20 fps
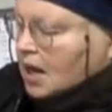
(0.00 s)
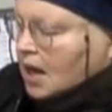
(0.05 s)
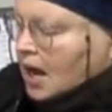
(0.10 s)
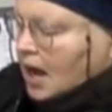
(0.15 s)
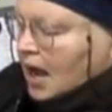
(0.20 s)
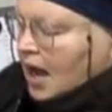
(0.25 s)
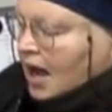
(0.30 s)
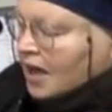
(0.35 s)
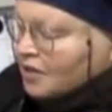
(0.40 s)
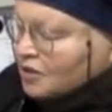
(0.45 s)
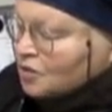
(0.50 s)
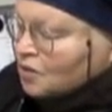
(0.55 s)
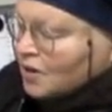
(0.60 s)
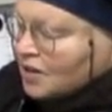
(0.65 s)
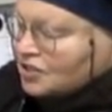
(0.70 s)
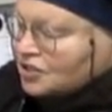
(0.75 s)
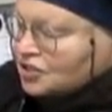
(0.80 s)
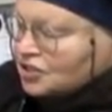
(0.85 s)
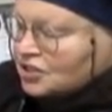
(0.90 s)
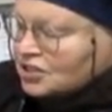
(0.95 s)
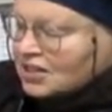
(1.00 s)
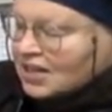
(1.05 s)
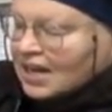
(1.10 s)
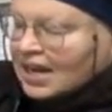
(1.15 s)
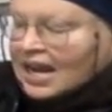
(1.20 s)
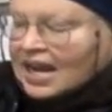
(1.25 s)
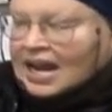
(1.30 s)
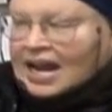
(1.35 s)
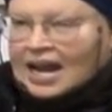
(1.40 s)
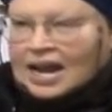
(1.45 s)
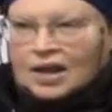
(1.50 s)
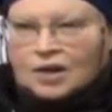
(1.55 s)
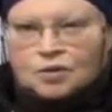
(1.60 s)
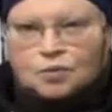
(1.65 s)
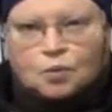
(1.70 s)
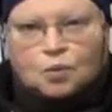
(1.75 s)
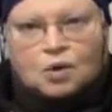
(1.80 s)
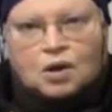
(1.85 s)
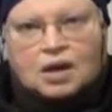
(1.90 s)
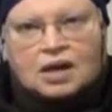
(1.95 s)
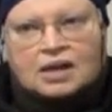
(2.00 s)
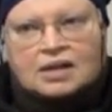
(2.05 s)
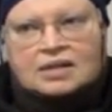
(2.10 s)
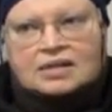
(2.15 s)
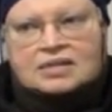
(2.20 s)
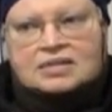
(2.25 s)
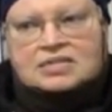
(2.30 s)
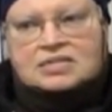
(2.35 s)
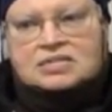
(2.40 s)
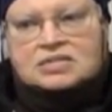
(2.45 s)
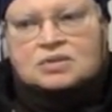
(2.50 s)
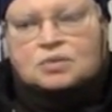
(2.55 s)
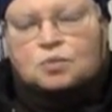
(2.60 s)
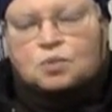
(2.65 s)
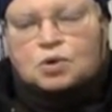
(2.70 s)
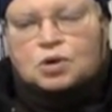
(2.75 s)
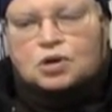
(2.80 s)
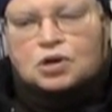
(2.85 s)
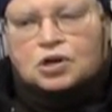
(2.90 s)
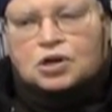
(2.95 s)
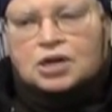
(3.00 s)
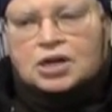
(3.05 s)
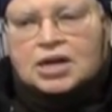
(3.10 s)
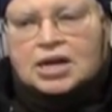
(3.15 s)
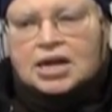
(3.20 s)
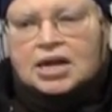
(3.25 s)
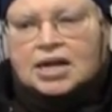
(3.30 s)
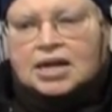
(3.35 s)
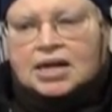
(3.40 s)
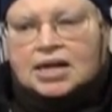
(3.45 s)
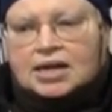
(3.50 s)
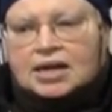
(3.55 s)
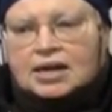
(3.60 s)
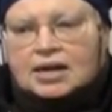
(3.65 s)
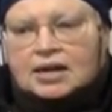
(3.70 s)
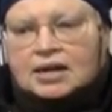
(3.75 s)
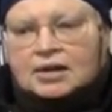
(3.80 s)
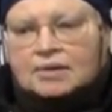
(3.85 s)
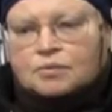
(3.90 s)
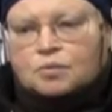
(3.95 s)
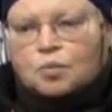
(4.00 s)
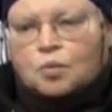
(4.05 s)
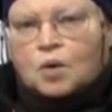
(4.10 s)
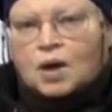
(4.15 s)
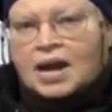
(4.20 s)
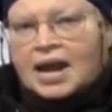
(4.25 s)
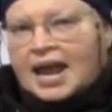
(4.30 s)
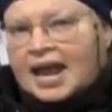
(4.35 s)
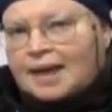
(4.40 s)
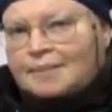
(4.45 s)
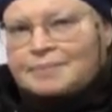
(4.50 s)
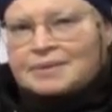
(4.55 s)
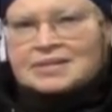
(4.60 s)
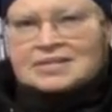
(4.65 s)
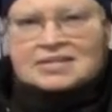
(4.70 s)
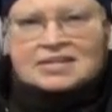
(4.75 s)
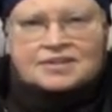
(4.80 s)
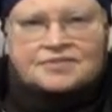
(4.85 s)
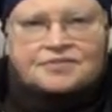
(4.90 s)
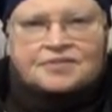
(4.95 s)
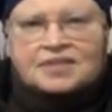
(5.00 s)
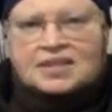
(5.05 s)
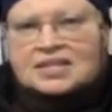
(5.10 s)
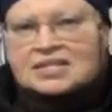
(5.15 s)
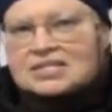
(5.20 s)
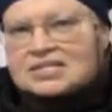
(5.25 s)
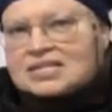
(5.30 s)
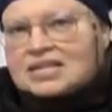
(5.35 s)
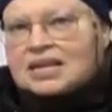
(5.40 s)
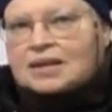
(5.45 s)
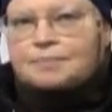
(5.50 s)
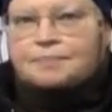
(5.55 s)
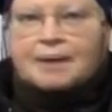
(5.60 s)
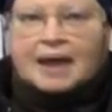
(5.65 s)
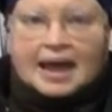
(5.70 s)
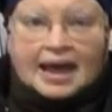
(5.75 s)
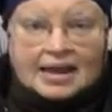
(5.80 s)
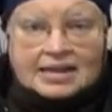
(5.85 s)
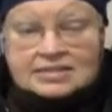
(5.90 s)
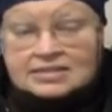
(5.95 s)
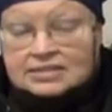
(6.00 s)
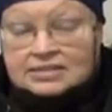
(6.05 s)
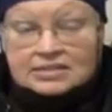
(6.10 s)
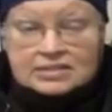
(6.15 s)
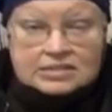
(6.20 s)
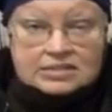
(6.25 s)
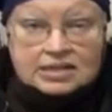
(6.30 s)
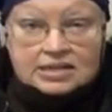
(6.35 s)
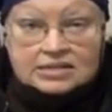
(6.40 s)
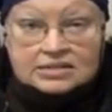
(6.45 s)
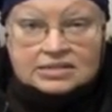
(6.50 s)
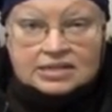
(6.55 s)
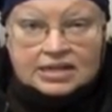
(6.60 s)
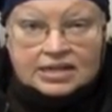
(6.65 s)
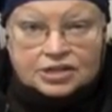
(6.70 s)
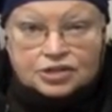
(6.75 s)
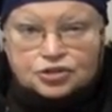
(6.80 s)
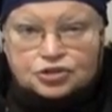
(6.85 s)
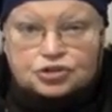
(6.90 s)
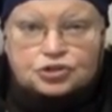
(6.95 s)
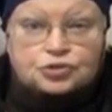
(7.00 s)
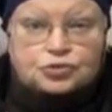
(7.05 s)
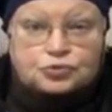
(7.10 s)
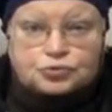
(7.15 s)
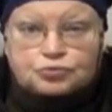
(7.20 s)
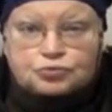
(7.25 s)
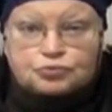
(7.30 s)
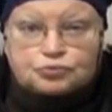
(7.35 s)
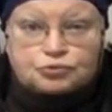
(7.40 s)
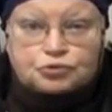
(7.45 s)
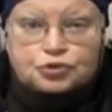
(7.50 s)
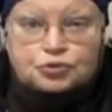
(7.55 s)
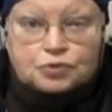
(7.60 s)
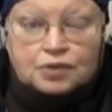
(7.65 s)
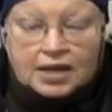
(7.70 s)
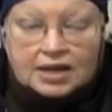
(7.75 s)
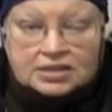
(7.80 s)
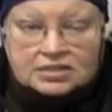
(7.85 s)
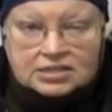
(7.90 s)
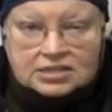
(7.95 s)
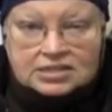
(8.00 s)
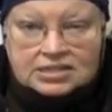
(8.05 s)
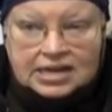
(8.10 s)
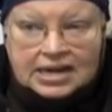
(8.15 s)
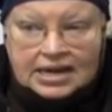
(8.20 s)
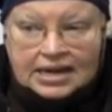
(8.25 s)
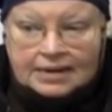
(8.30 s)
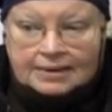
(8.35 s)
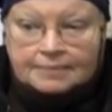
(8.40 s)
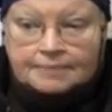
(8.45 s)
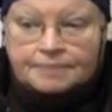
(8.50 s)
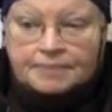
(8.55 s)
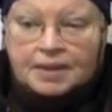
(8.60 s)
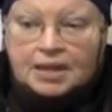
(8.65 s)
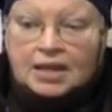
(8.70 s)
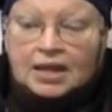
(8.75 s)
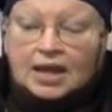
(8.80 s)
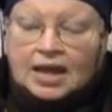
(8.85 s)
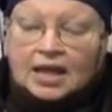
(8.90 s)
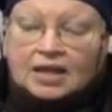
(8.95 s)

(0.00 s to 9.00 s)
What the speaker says: Other questions they had were what happens if this thing passes, let's say in June 2010,